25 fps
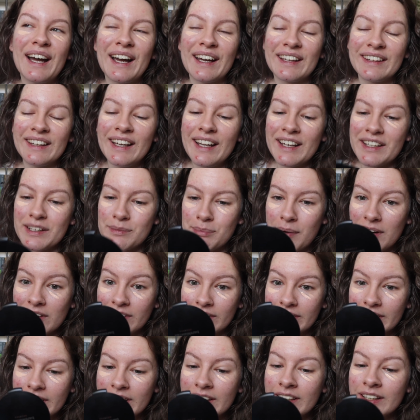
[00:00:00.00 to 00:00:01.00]
I lied
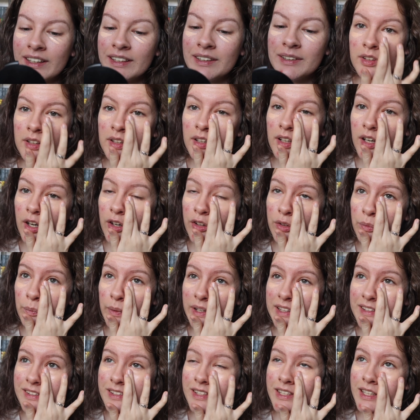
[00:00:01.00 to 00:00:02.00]
apparently. On
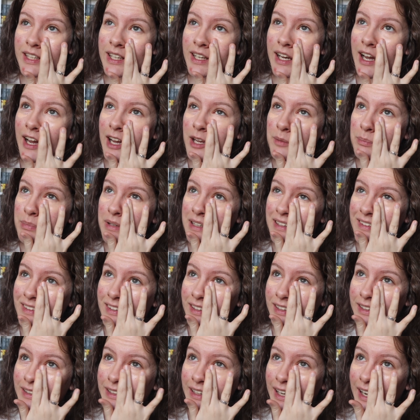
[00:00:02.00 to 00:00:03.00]
Wednesday I
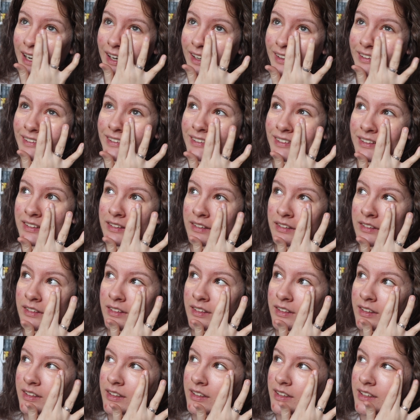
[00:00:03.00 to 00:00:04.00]
basically had
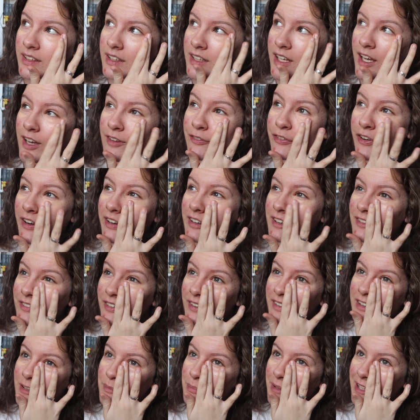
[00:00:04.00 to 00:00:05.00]
a
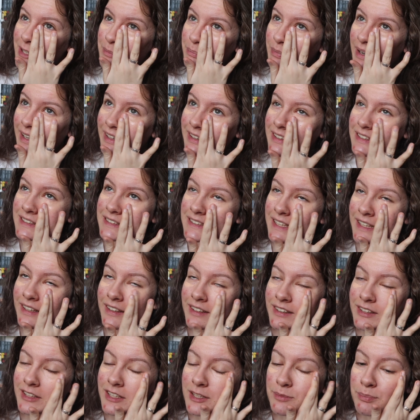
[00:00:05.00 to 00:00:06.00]
very bad panic
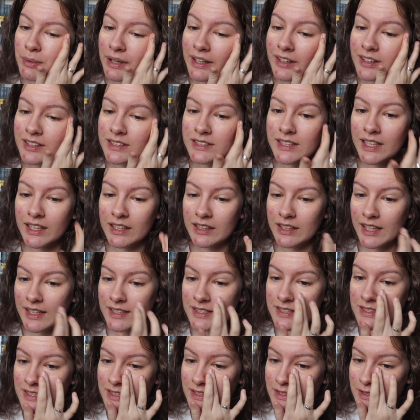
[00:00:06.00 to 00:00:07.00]
attack. This panic attack
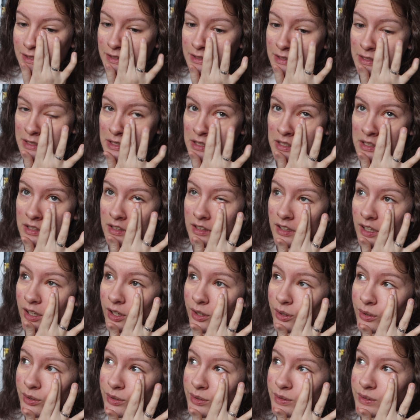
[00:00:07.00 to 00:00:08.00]
lasted a
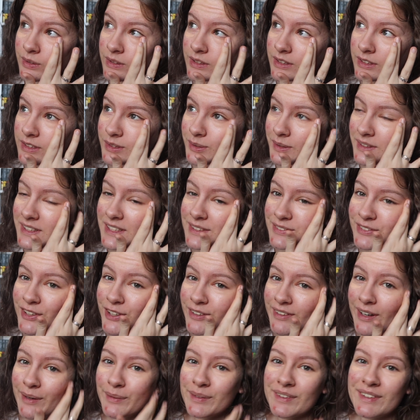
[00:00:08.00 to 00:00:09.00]
whole
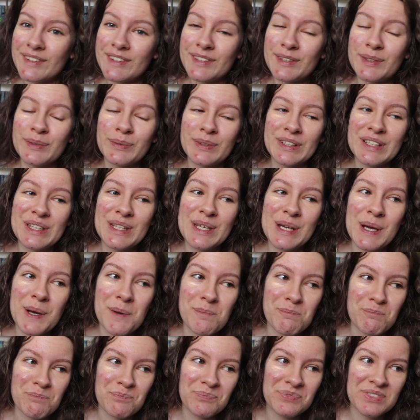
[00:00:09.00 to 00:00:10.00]
24 hours, which
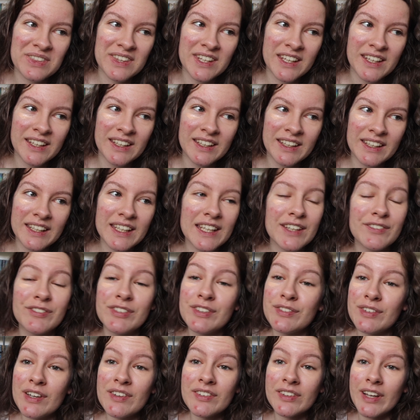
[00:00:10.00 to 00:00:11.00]
if
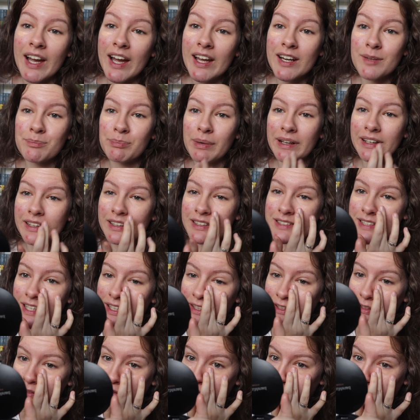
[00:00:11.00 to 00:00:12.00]
you've ever had a panic
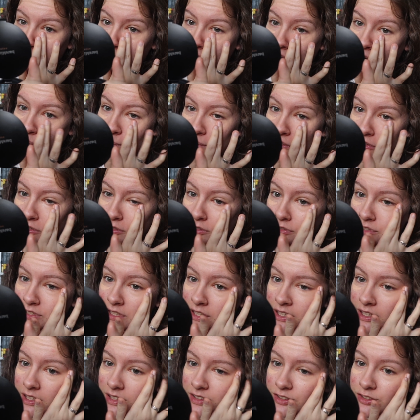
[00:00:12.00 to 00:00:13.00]
attack you'll know how
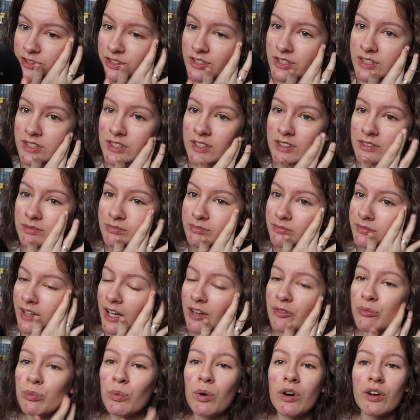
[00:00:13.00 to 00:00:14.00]
exhausting it is just to
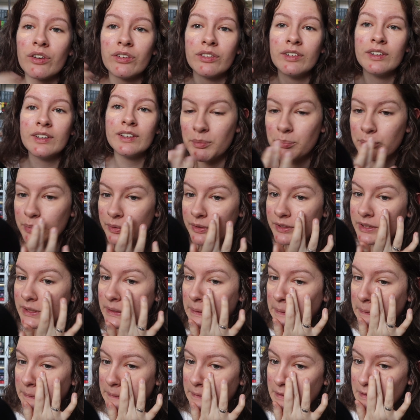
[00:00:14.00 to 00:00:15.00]
have one. But
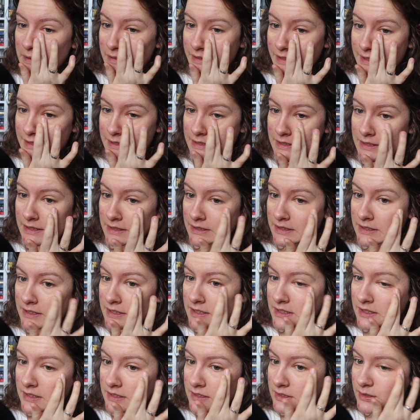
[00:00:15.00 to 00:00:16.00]
no, this lasted
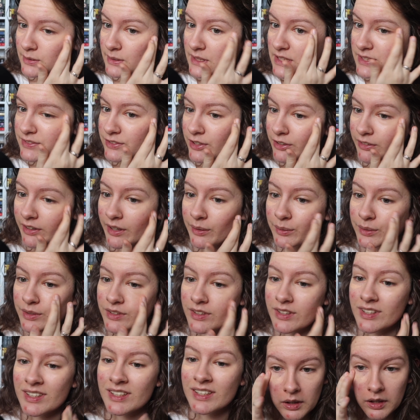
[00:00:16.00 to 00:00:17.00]
24
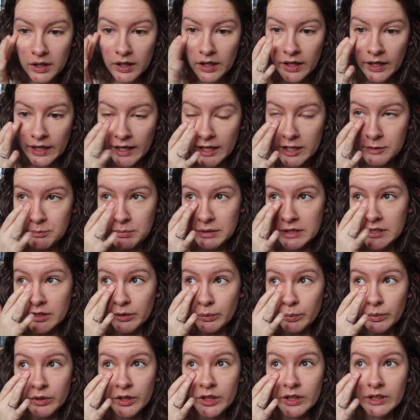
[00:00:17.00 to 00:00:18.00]
hours. I had been
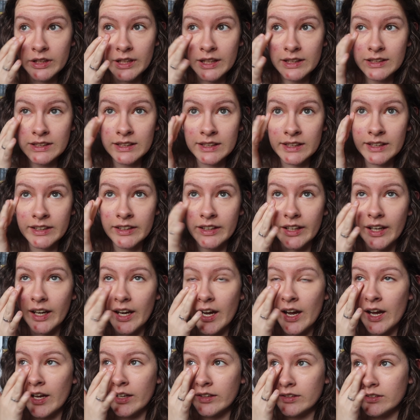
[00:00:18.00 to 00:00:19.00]
at work that day
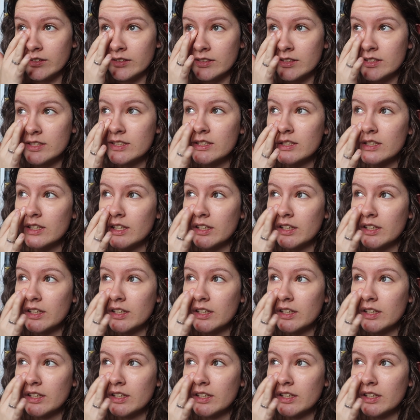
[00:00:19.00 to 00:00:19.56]
and